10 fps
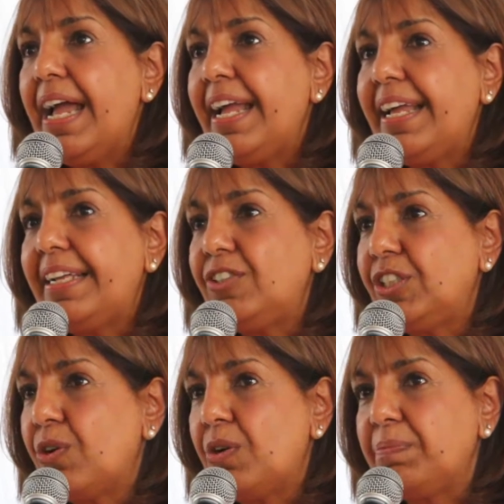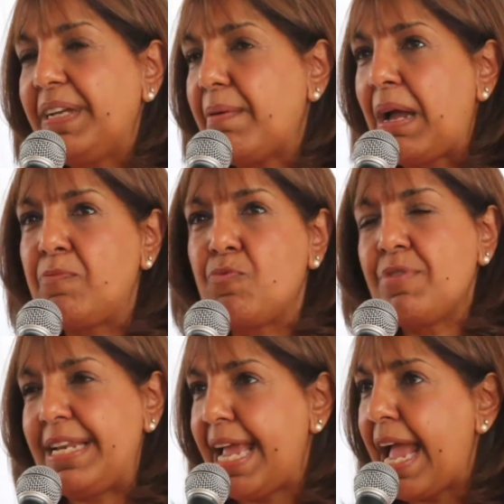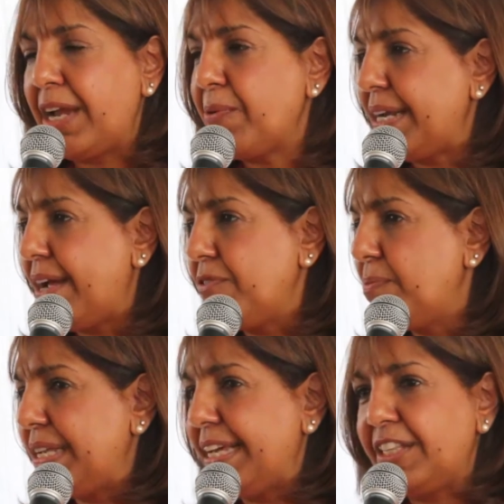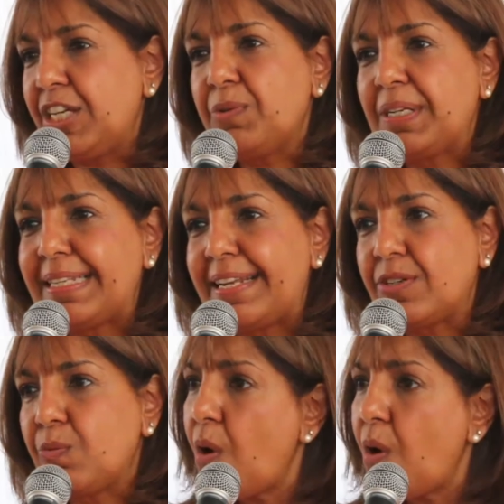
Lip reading: And she called me out. I'm really angry at everybody at the yoga center.